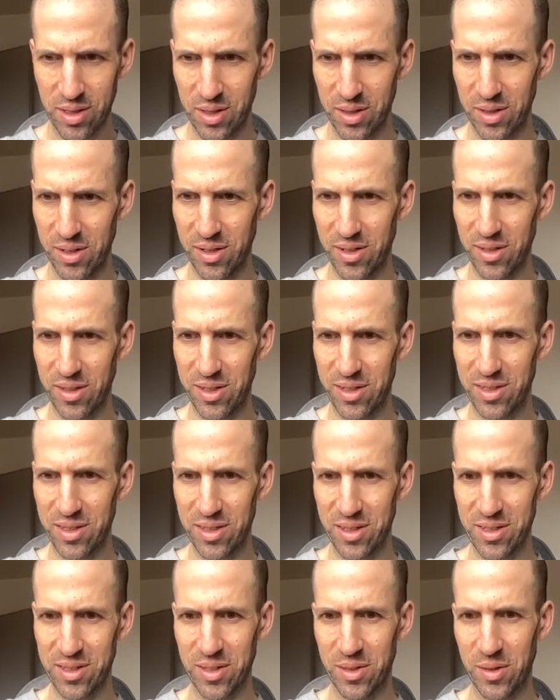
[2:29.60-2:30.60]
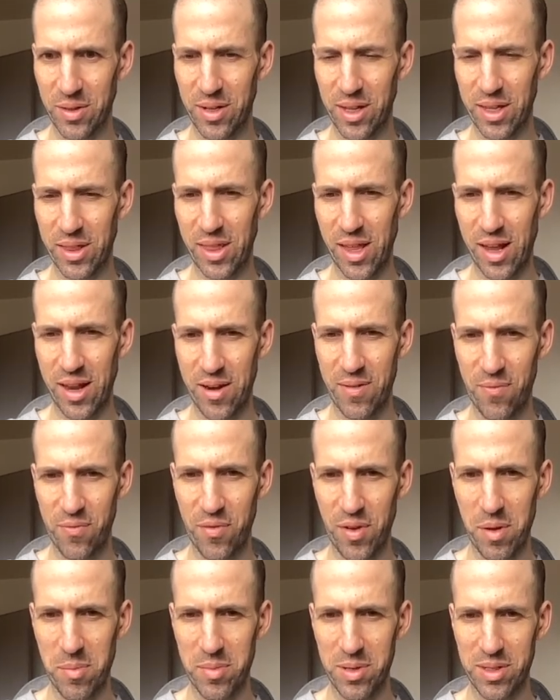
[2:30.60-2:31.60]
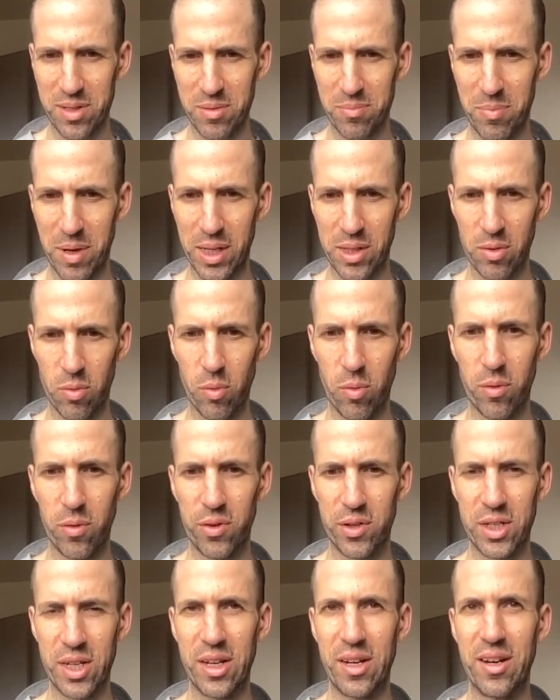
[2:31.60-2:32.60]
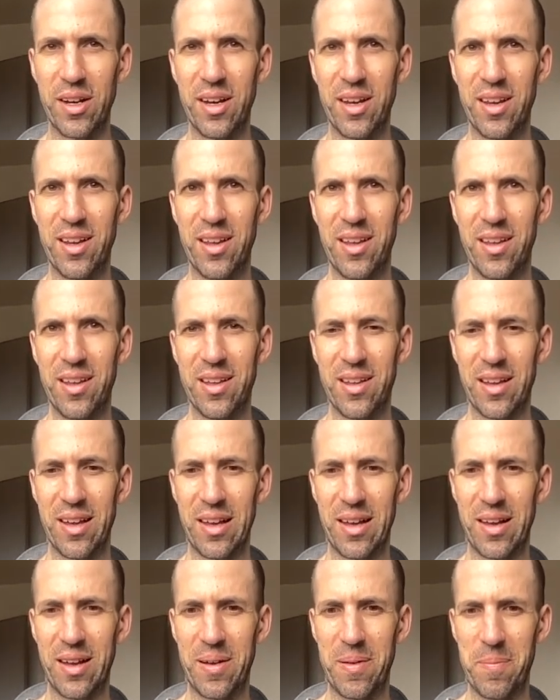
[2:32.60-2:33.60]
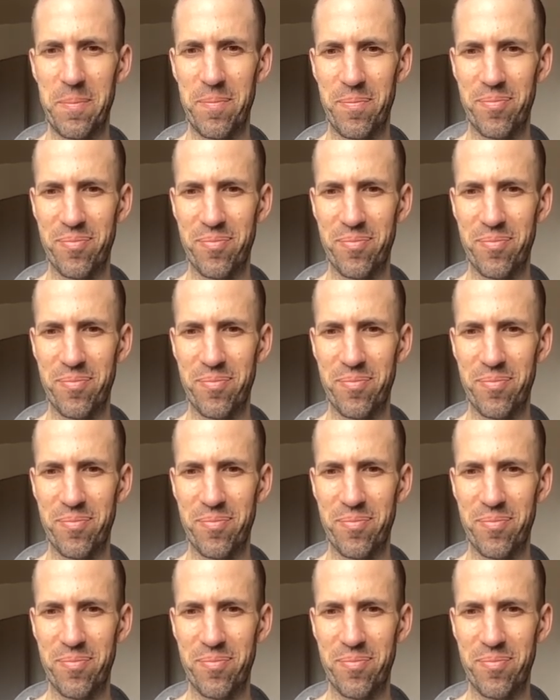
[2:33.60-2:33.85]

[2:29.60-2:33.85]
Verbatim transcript: little. This looks a little like that famous Basil Wharton. Um,